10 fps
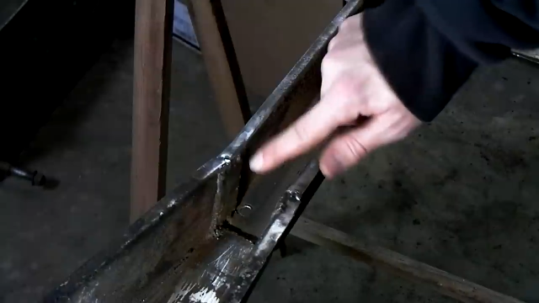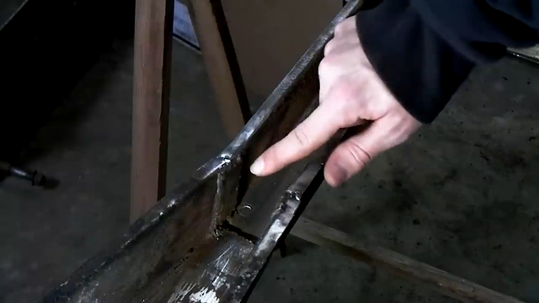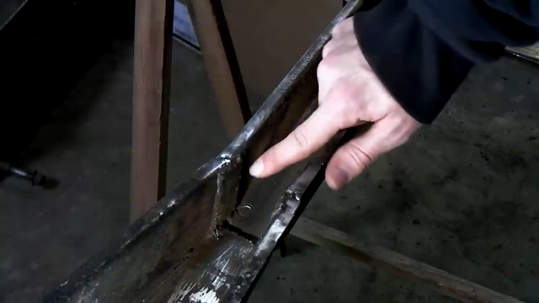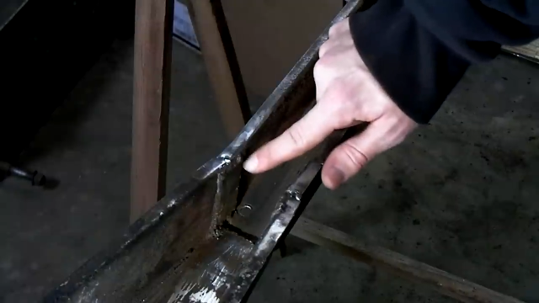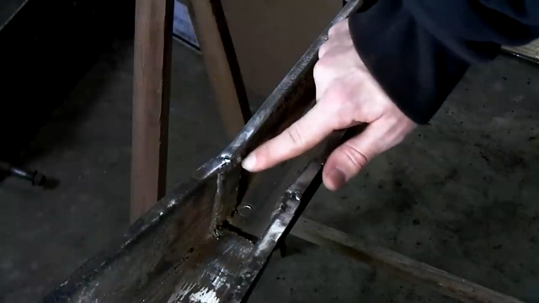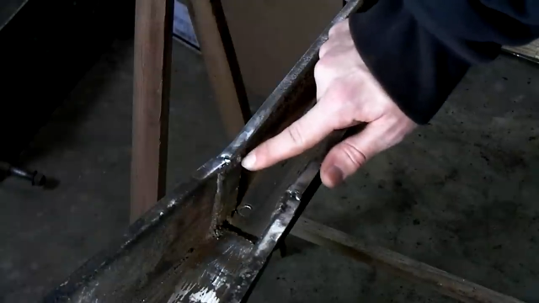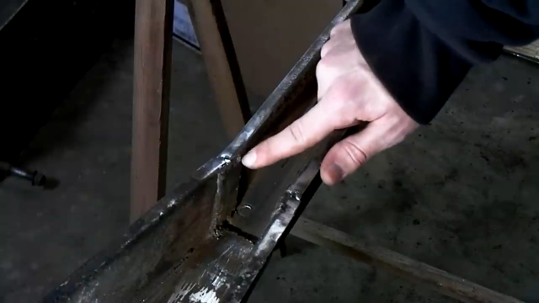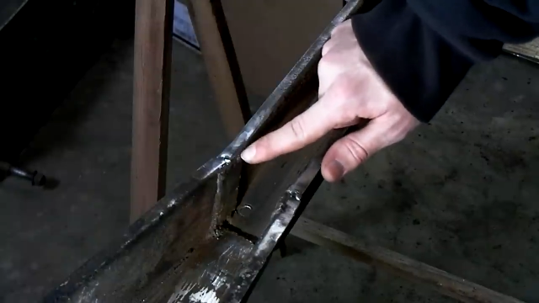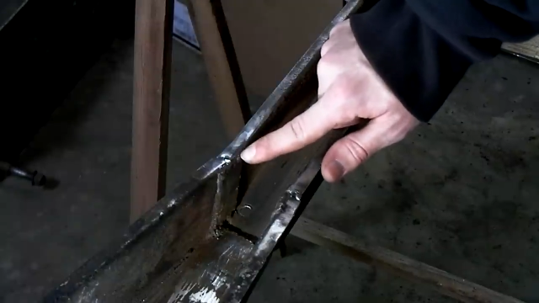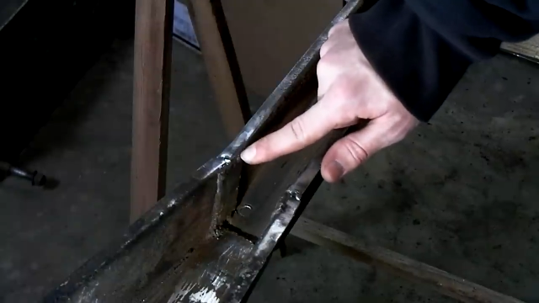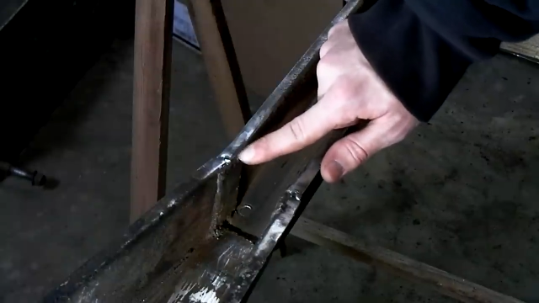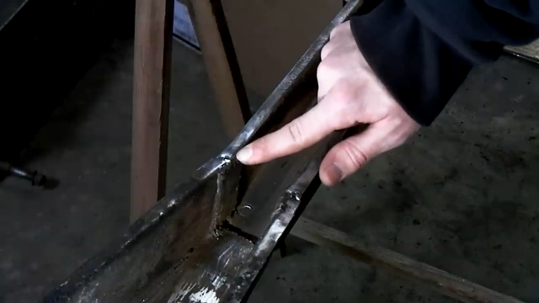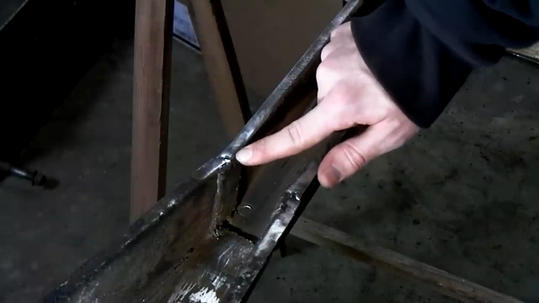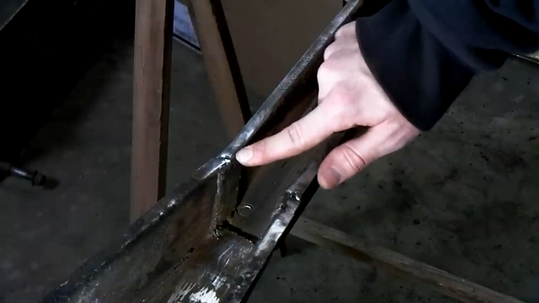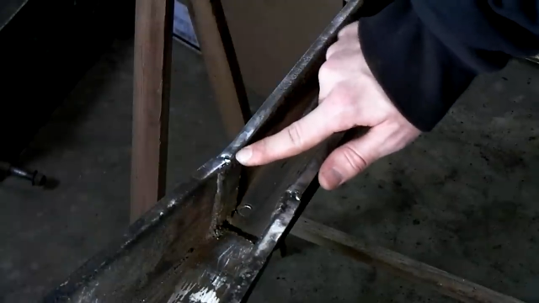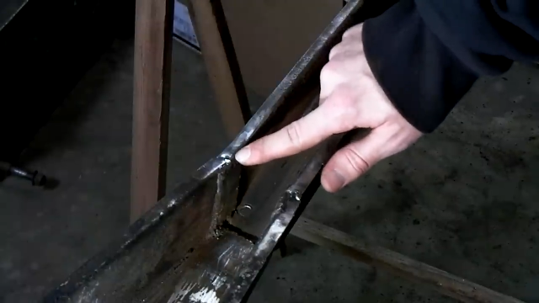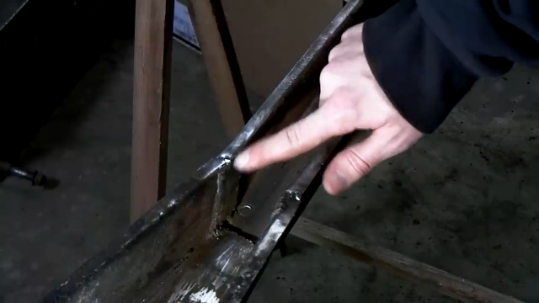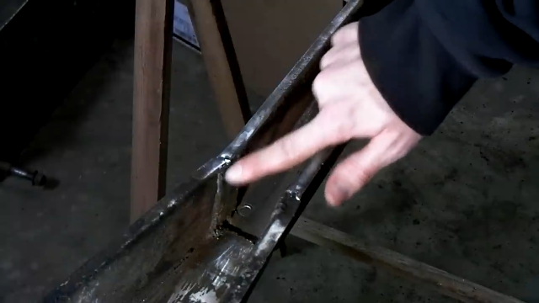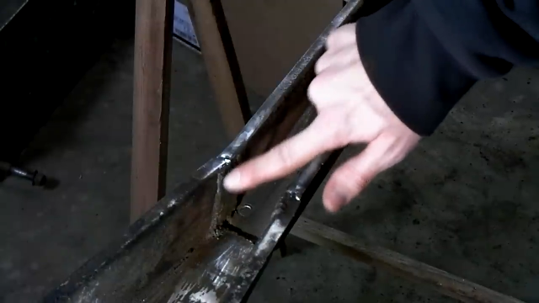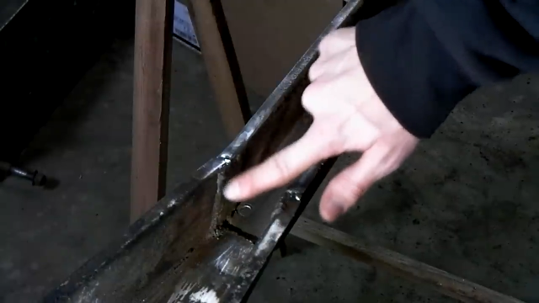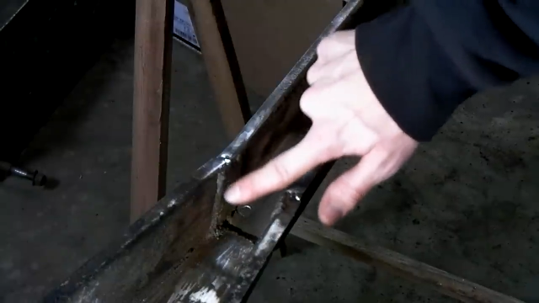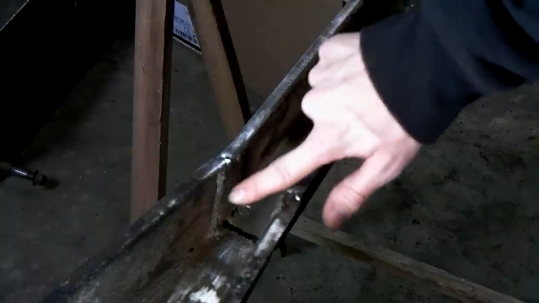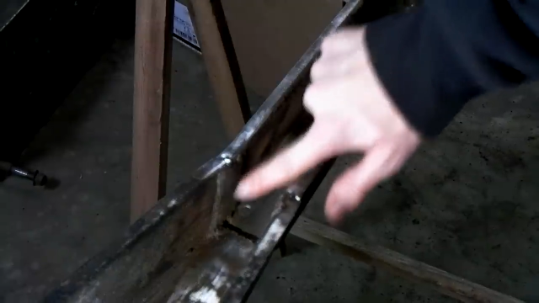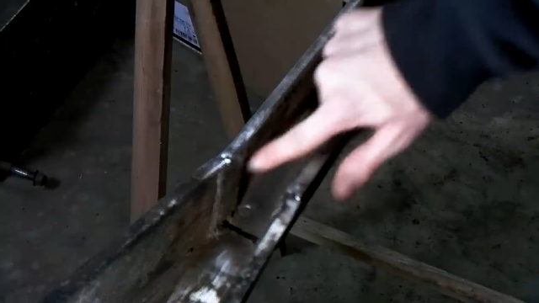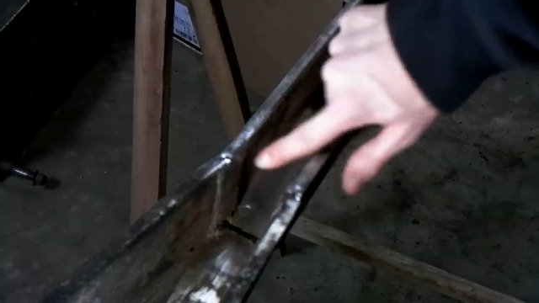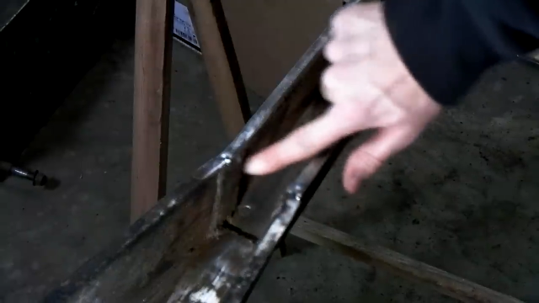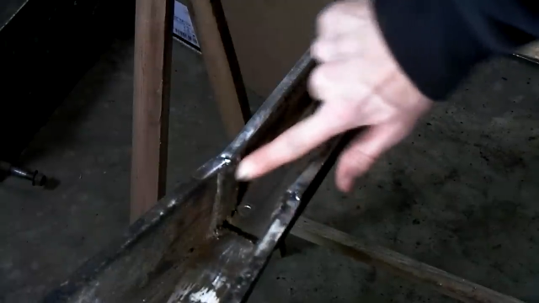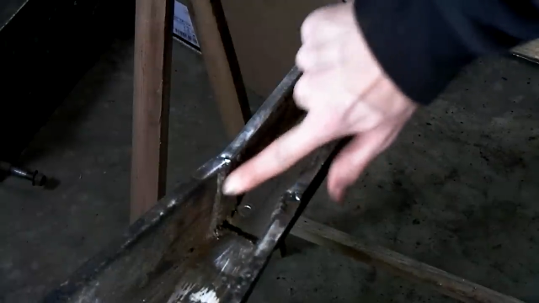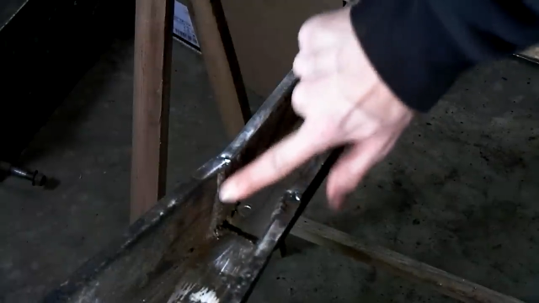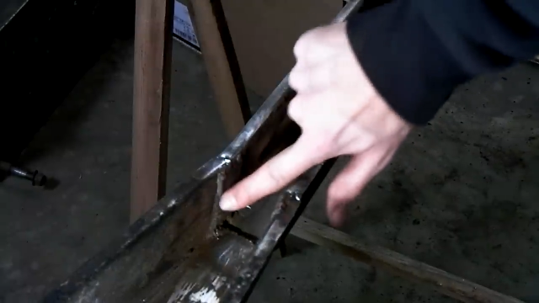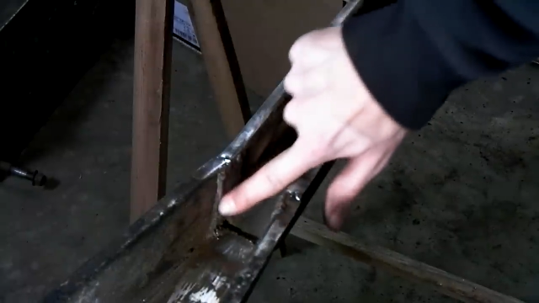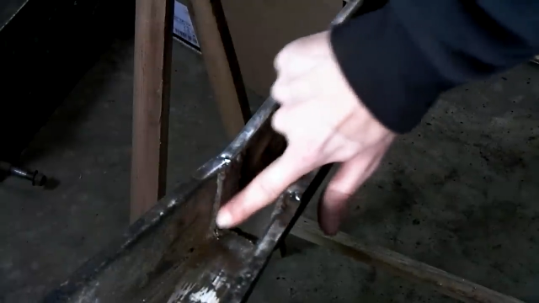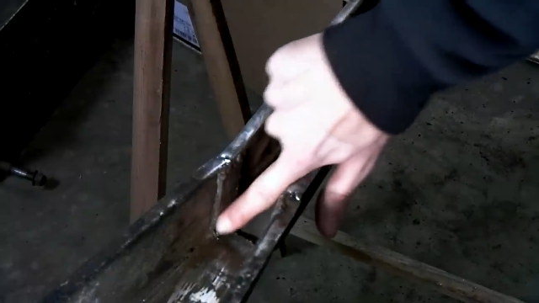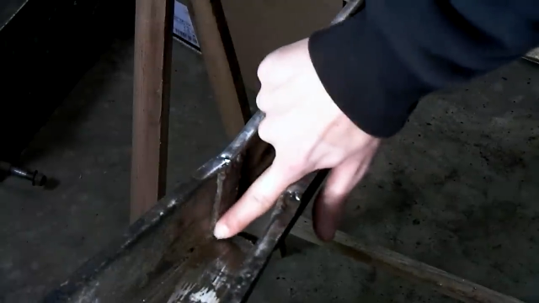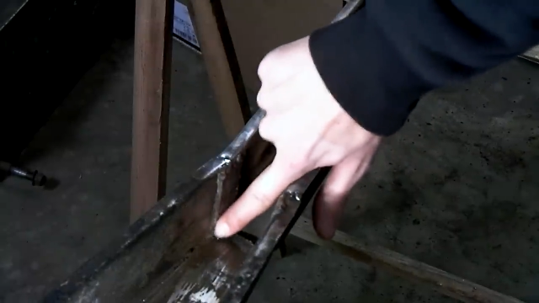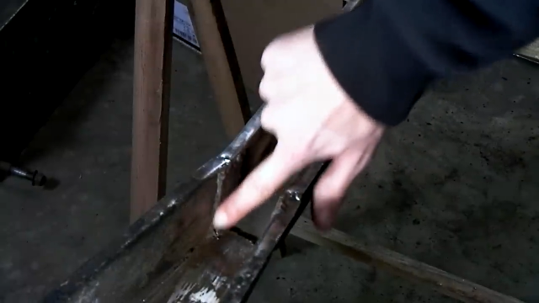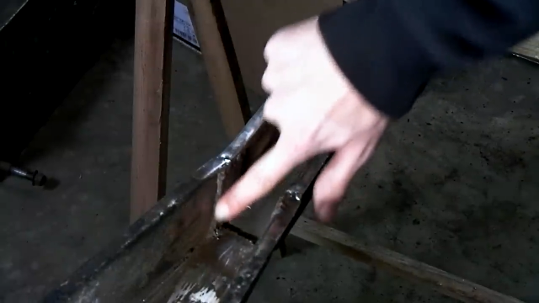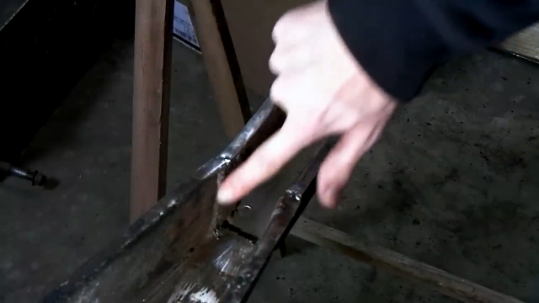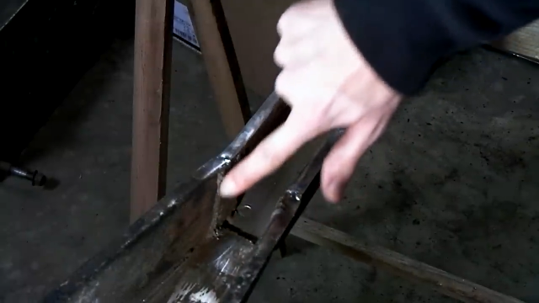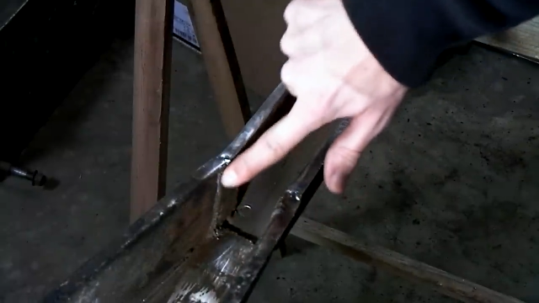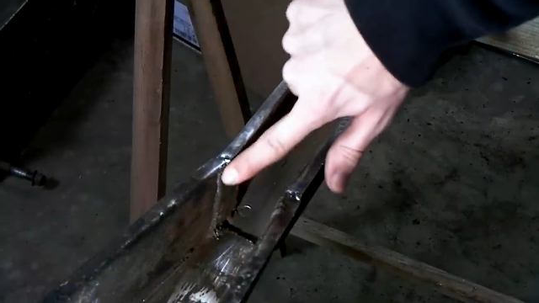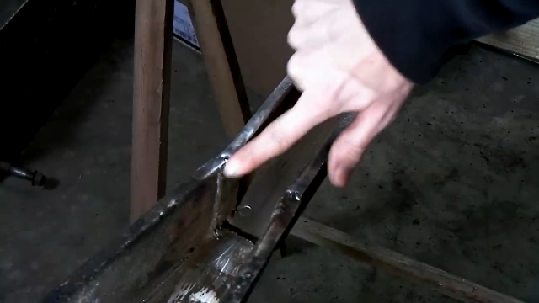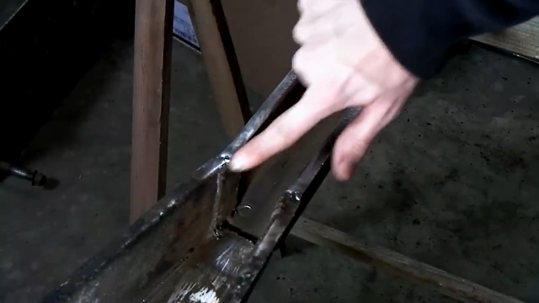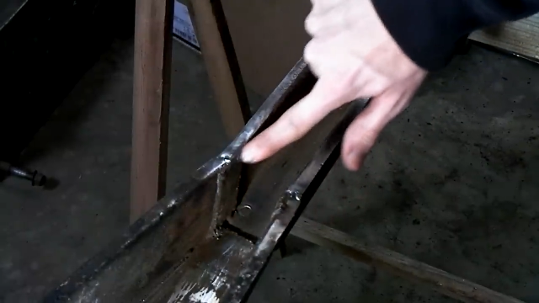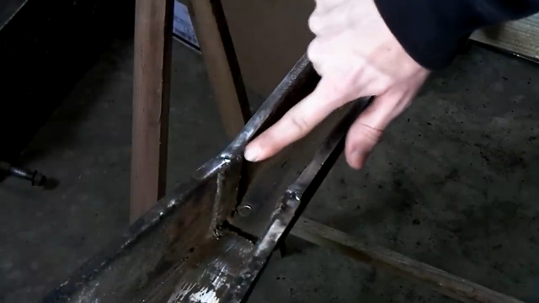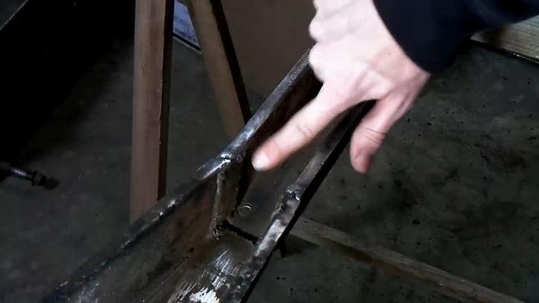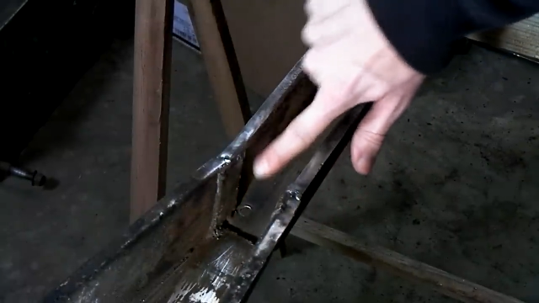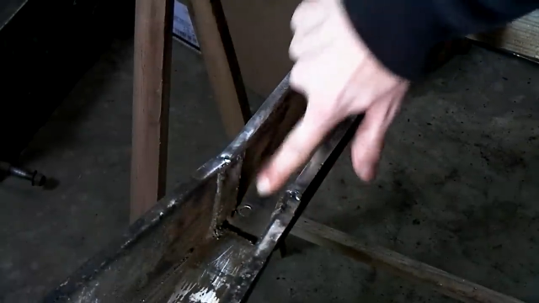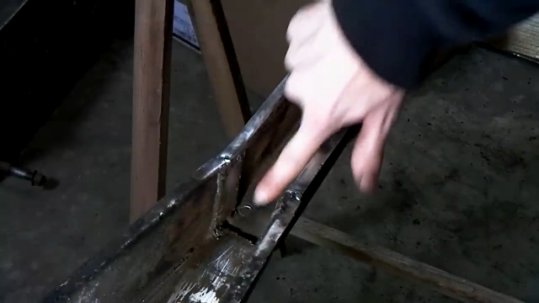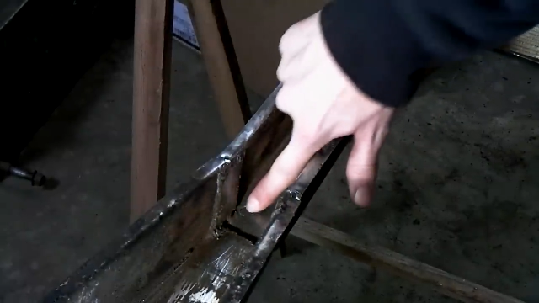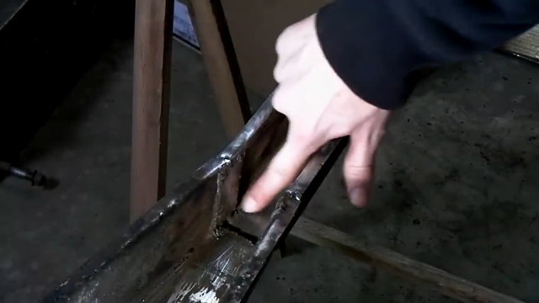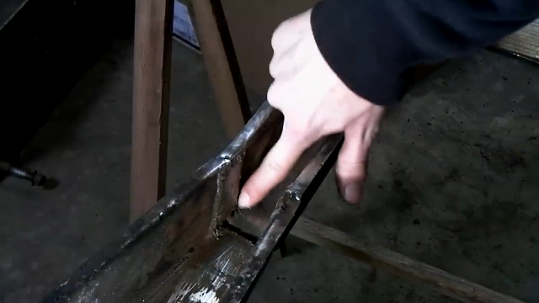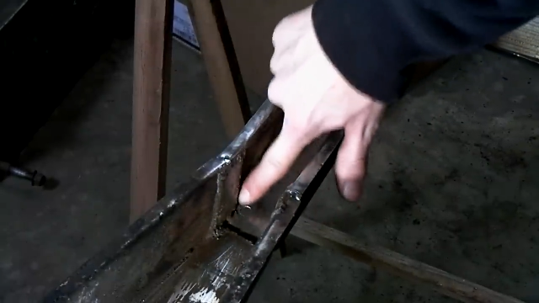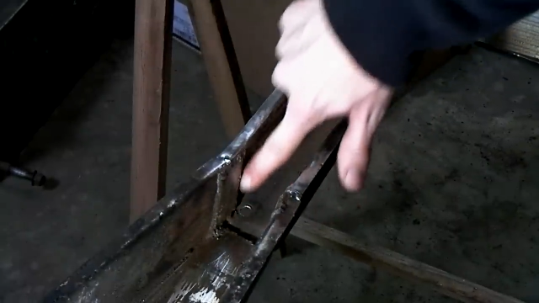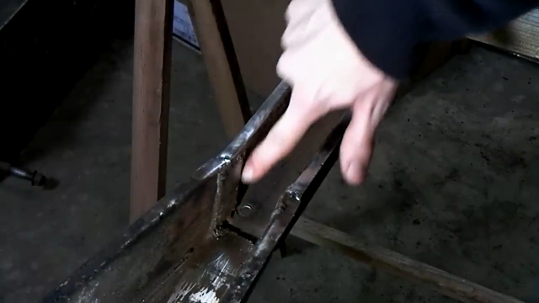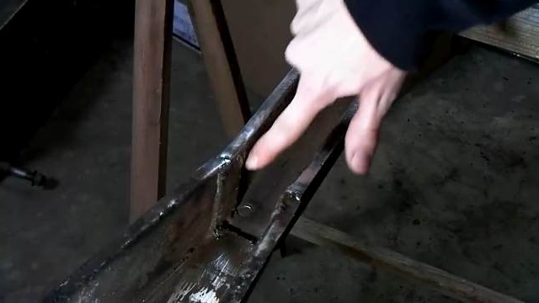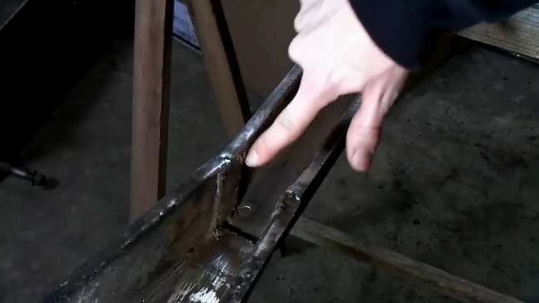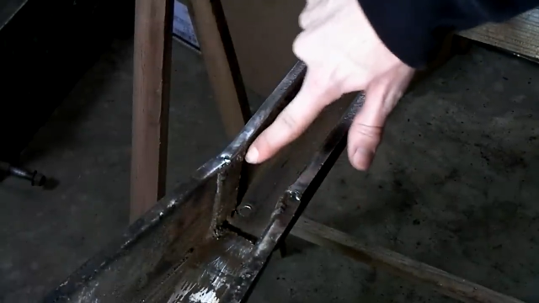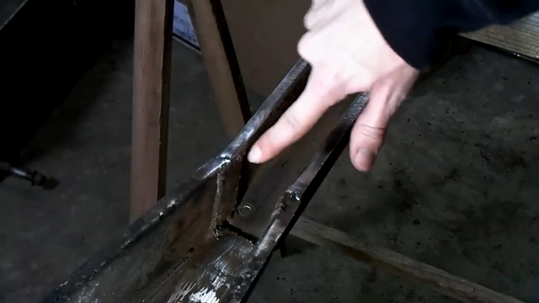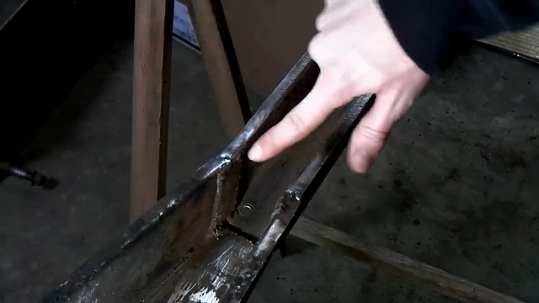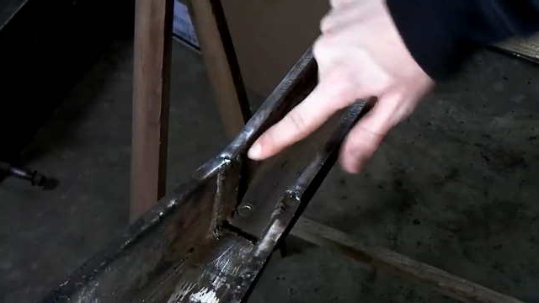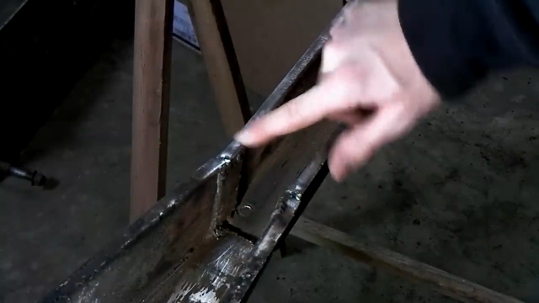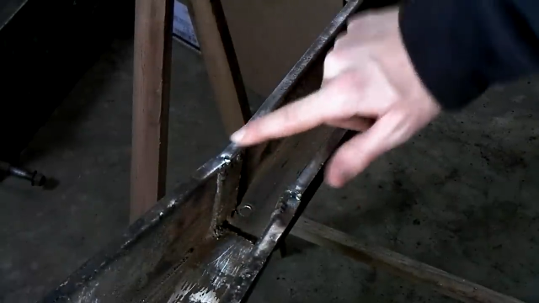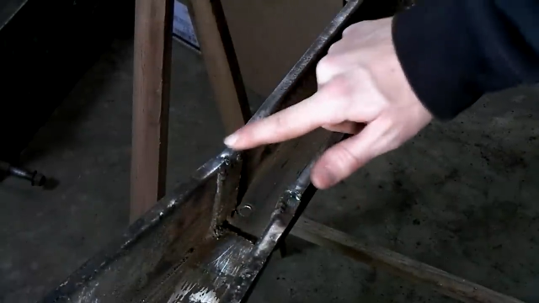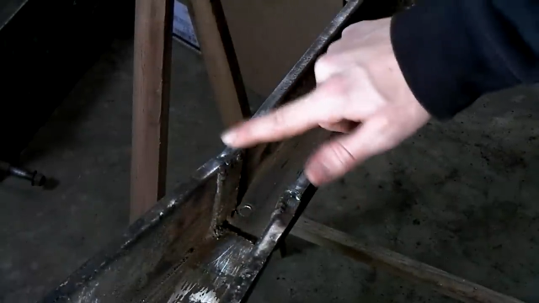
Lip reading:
No face is visible, so there are no lips to read.